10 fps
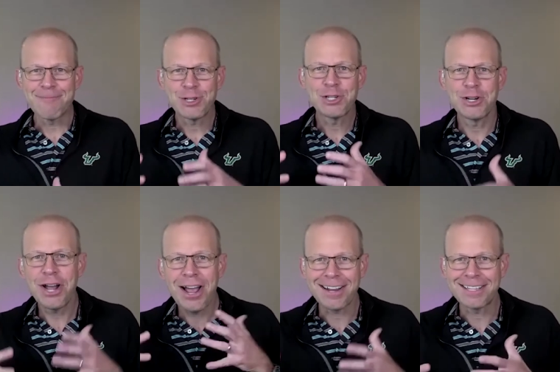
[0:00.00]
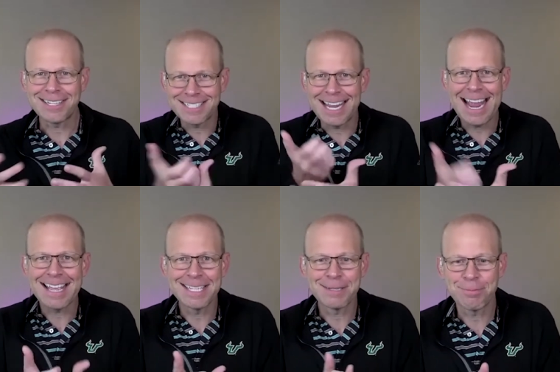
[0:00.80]
I'm shocked because I
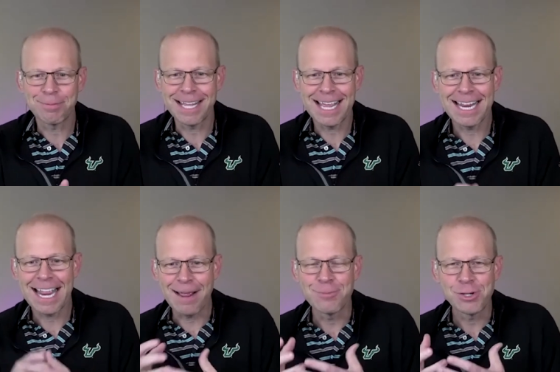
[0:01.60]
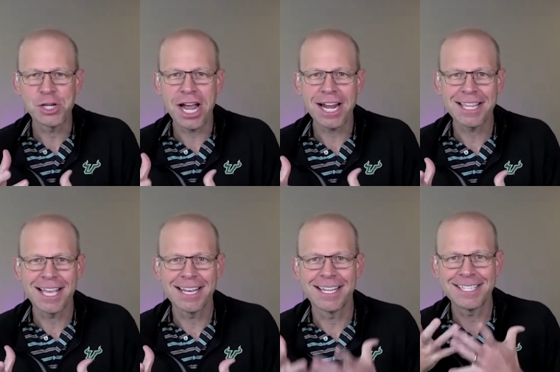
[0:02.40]
had this plan and I'm shocked
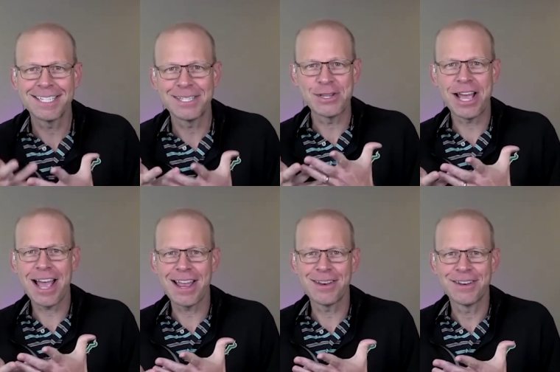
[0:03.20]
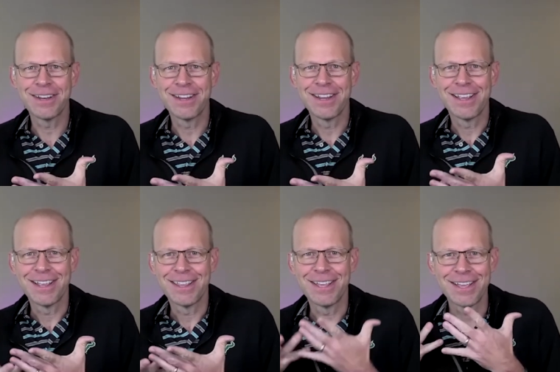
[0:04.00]
that this is not
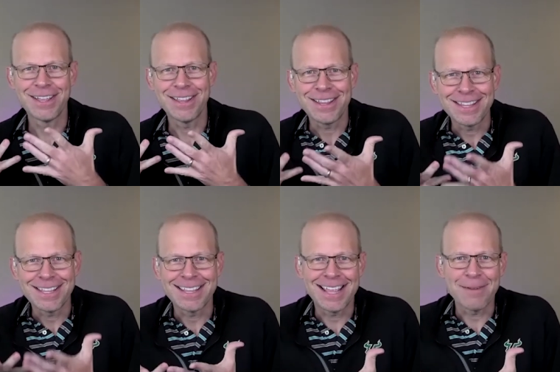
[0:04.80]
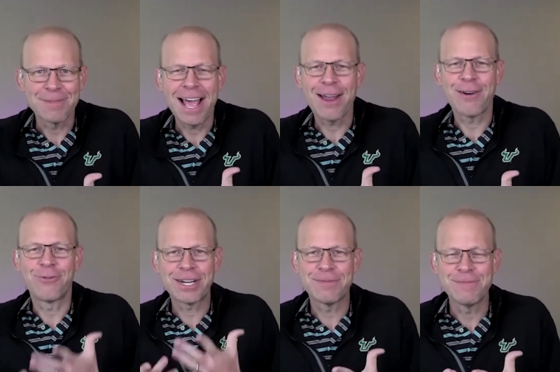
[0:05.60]
the, the, that I'm not
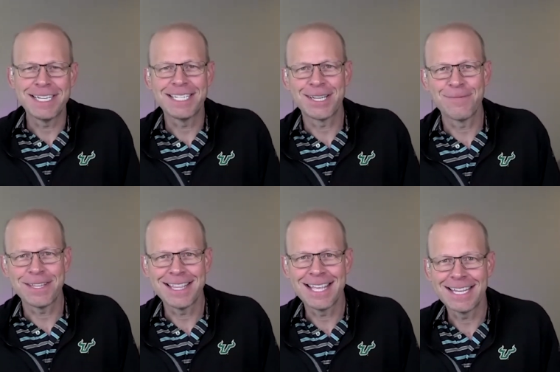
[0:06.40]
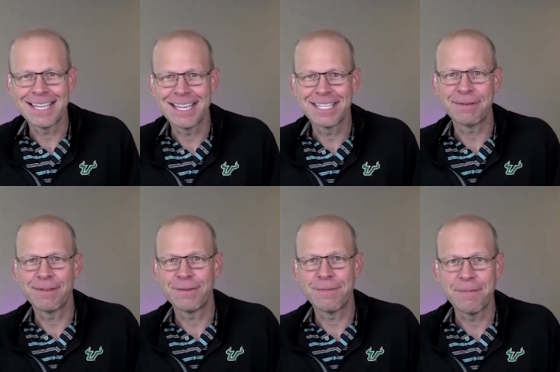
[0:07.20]
recommending something that is
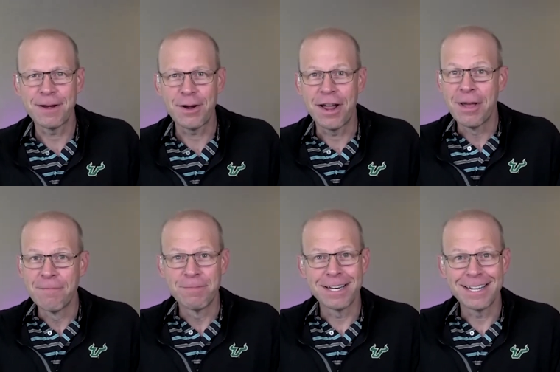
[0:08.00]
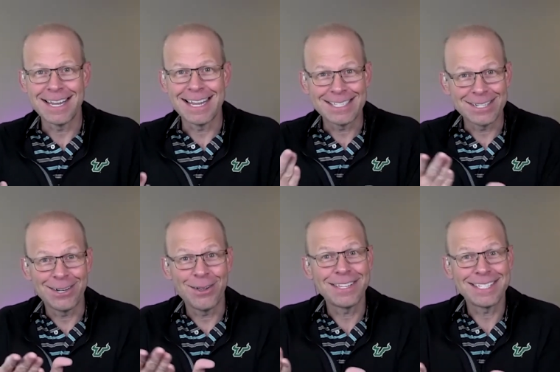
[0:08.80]
coming from Amira, but it's
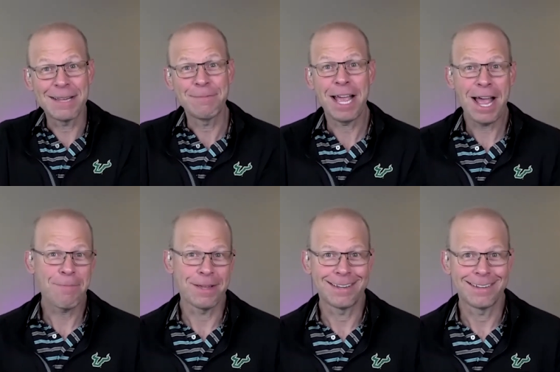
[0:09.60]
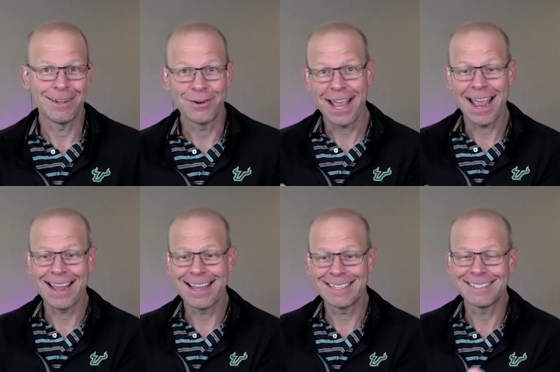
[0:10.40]
along the same topic.
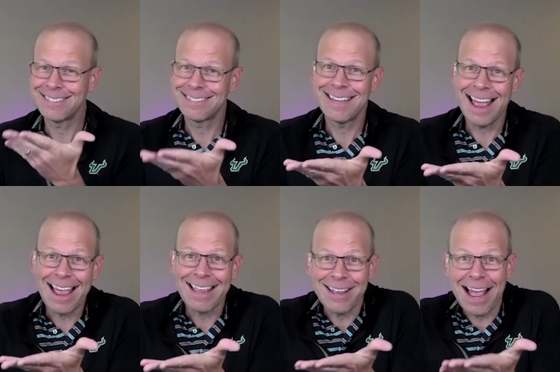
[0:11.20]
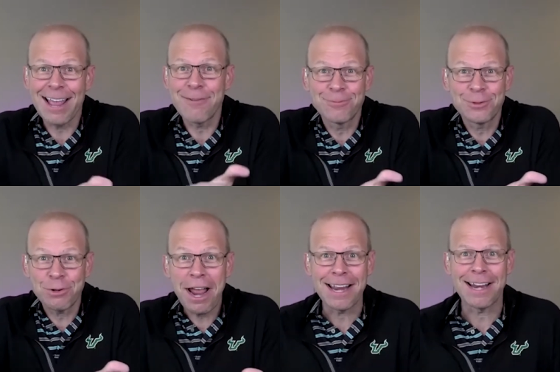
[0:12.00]
Okay. It's, I, I
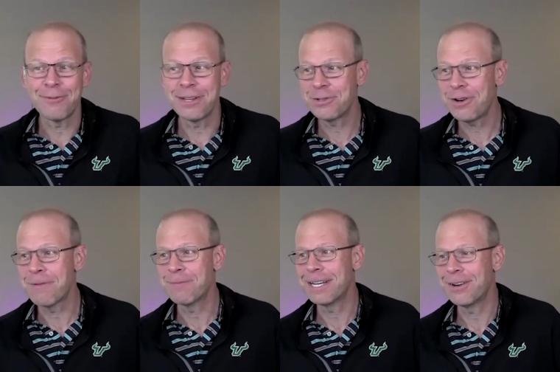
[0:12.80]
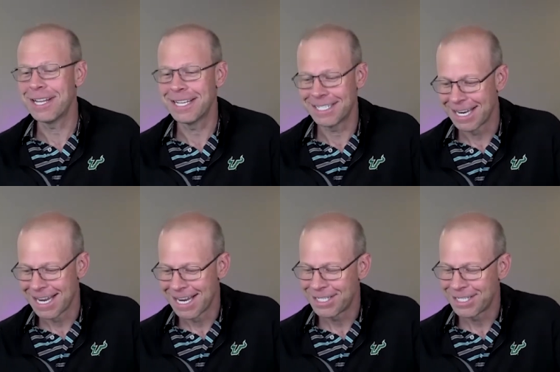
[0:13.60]
tried, I really tried, but here it is.